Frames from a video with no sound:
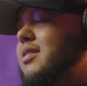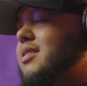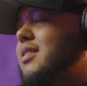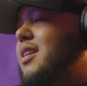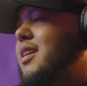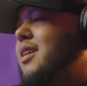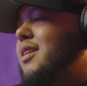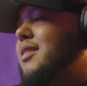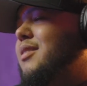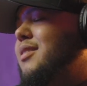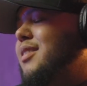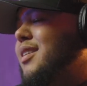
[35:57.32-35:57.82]

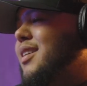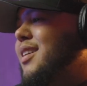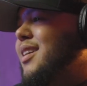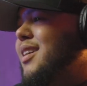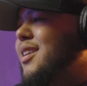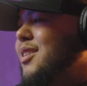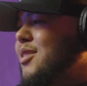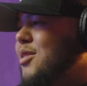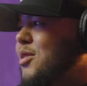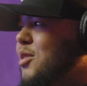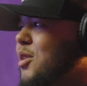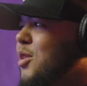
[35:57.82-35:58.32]
say
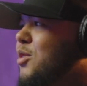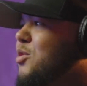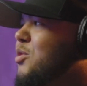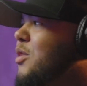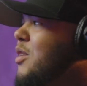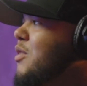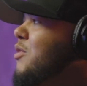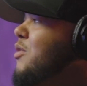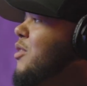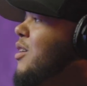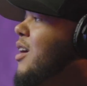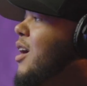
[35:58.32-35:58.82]
you go
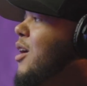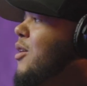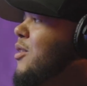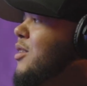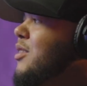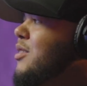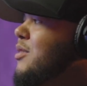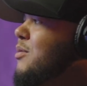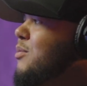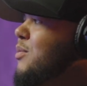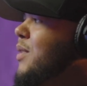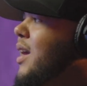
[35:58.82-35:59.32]
twenty-four
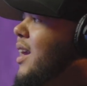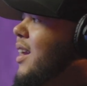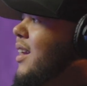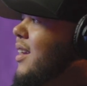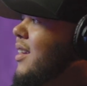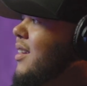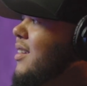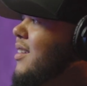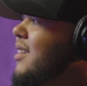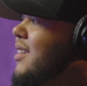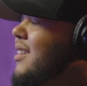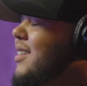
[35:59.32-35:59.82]
hours,
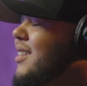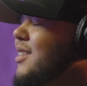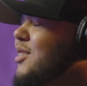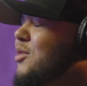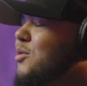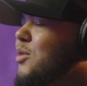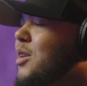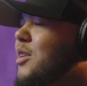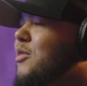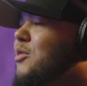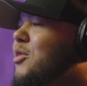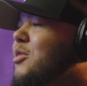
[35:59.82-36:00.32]
bang,
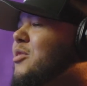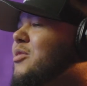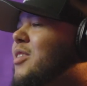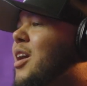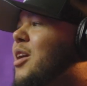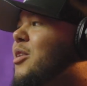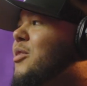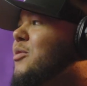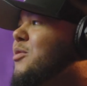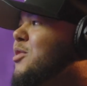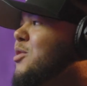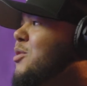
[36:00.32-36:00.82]
twenty-four
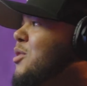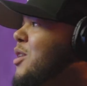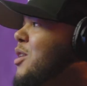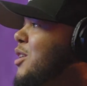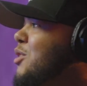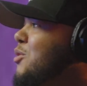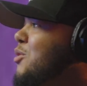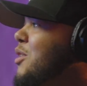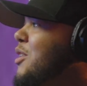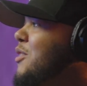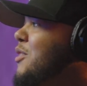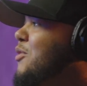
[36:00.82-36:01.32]
hours,
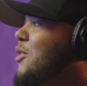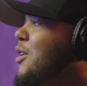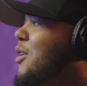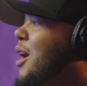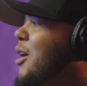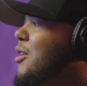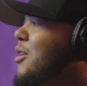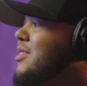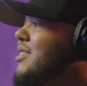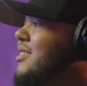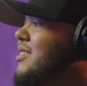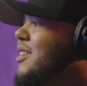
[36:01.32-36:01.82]
twenty-four
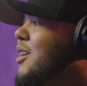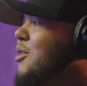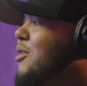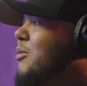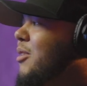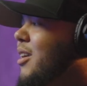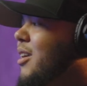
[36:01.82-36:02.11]
hours is up,